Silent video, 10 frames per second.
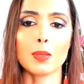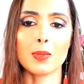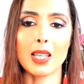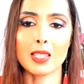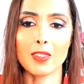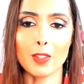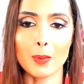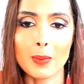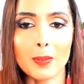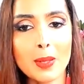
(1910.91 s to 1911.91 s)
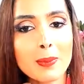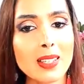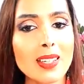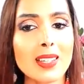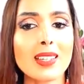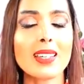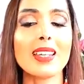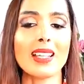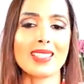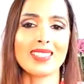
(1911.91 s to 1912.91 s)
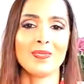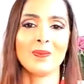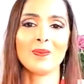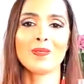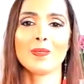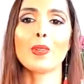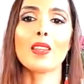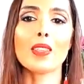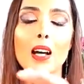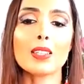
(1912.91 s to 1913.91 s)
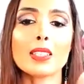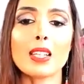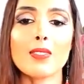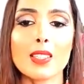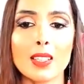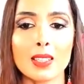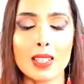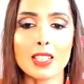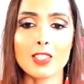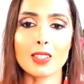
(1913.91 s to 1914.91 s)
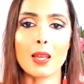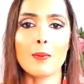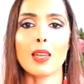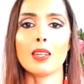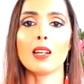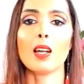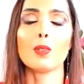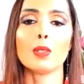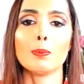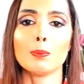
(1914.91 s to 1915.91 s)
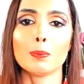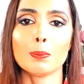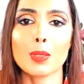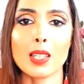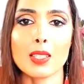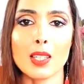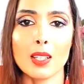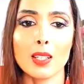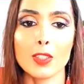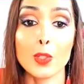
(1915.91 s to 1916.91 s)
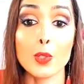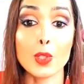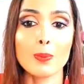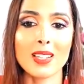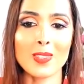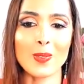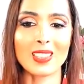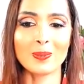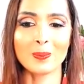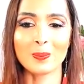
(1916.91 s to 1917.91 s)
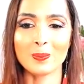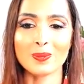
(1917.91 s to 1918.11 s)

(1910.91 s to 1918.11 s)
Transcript: someone's asking if there will be replay. Yes. Well, I'll save this on the Instagram, and I will put this on YouTube as well.